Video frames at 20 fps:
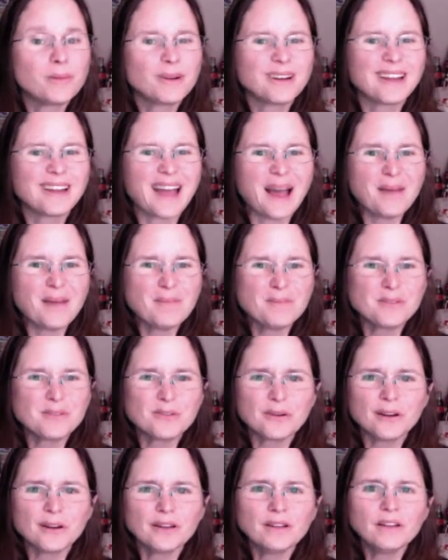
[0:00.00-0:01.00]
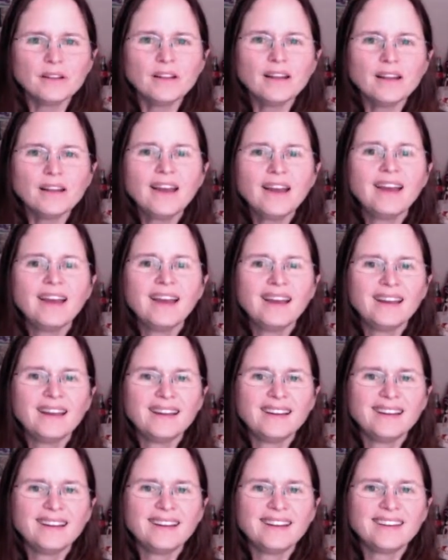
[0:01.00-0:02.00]
Gap trail,
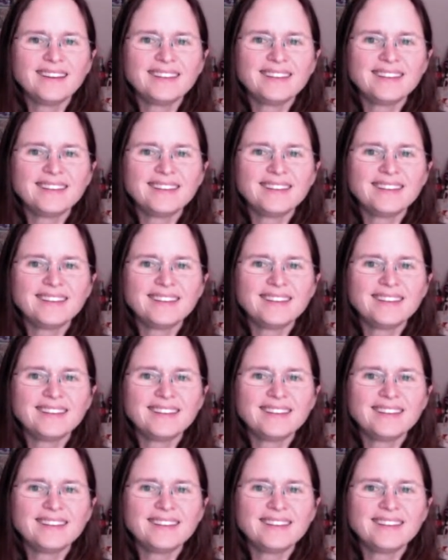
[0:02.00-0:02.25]
and